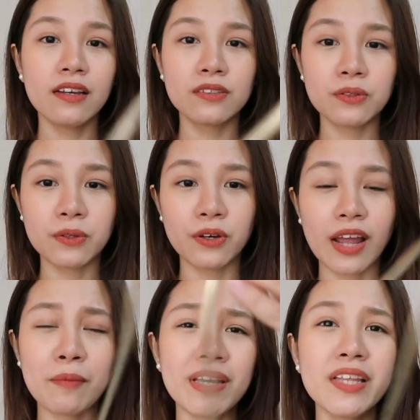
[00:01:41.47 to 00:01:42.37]
So
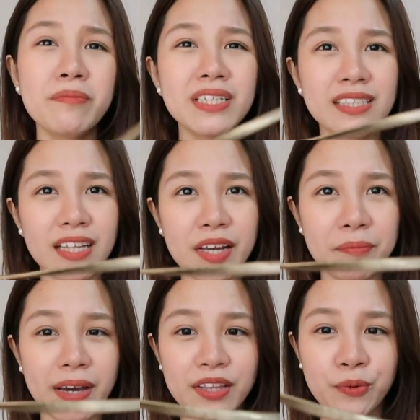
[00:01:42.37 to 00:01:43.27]
yun, I made a
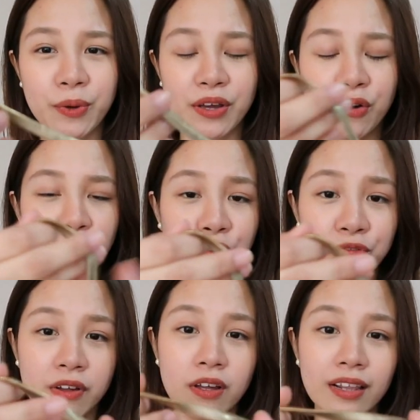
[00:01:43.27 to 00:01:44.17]
mistake by the way
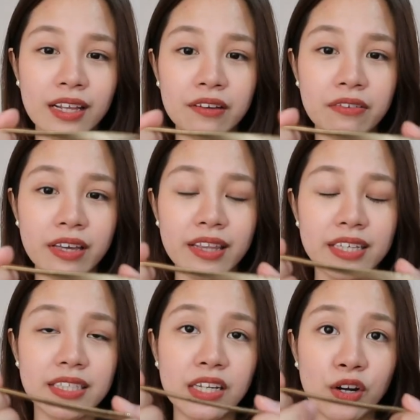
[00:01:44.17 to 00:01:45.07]
of leaving
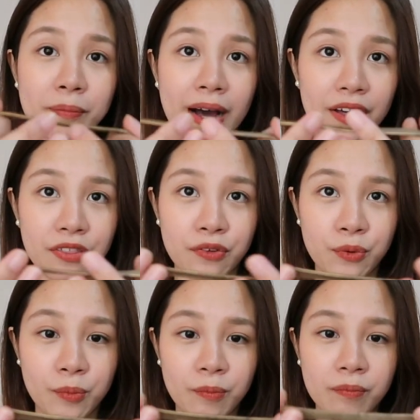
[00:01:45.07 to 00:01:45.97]
this in our
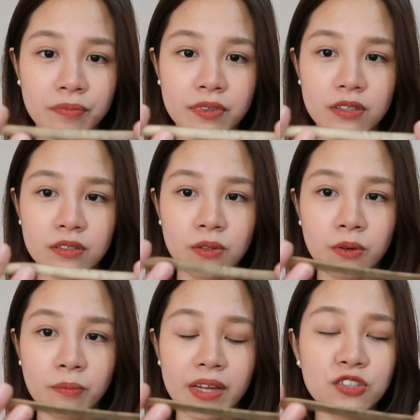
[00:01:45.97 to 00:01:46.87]
bathroom.
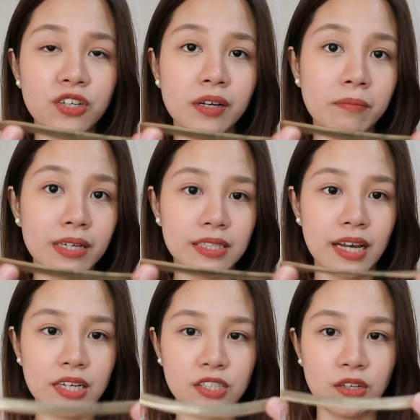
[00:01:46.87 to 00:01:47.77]
So medyo
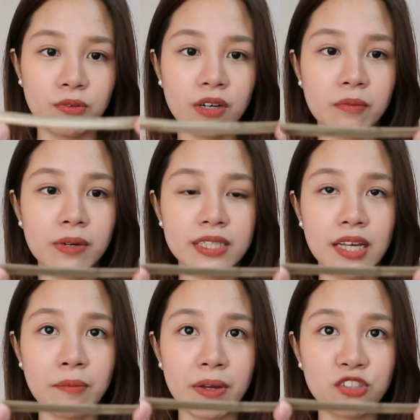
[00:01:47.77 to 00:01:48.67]
nabasa siya. Nung
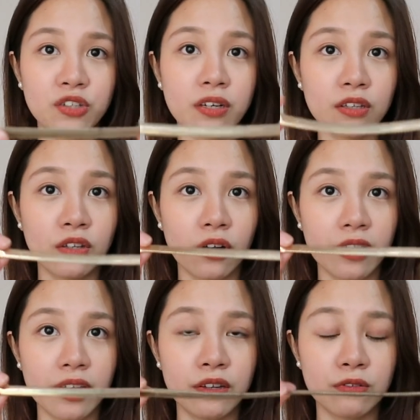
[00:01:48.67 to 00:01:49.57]
nabasa, medyo
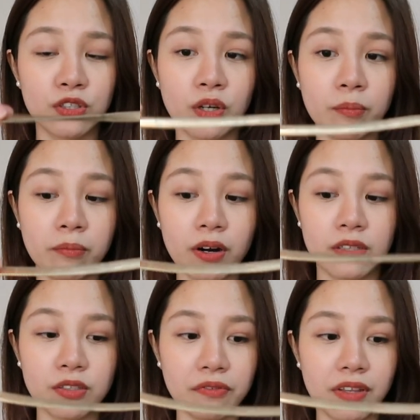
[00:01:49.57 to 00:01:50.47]
nagdarken yung some
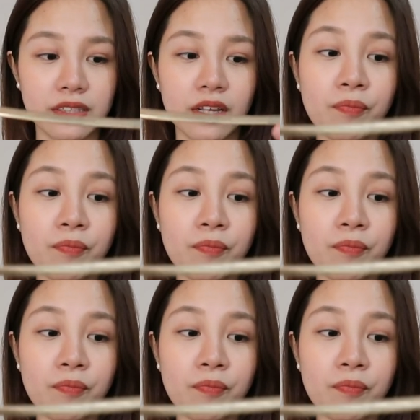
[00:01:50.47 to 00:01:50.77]
parts of this.